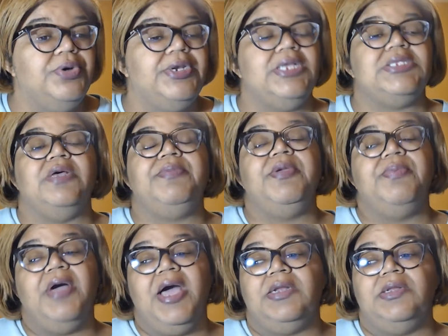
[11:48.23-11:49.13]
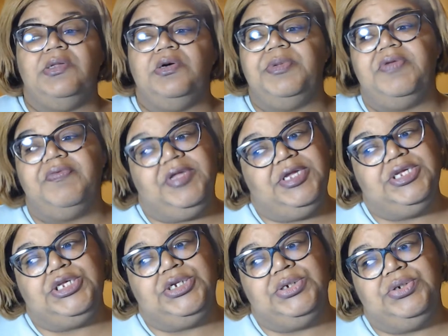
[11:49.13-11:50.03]
Now, some people had a little bit of an
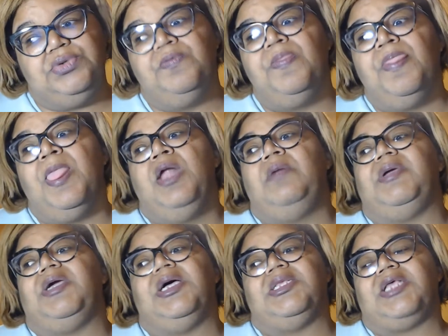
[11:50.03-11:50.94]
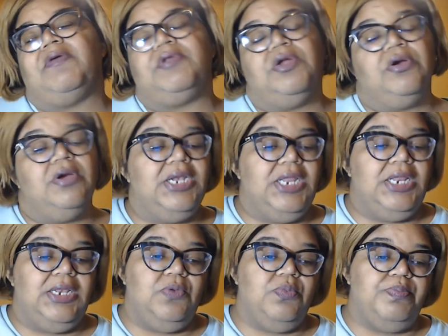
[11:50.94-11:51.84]
issue because after her and
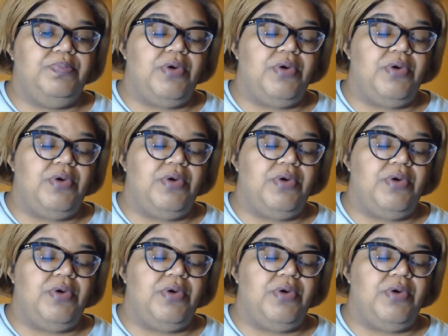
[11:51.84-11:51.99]
Nene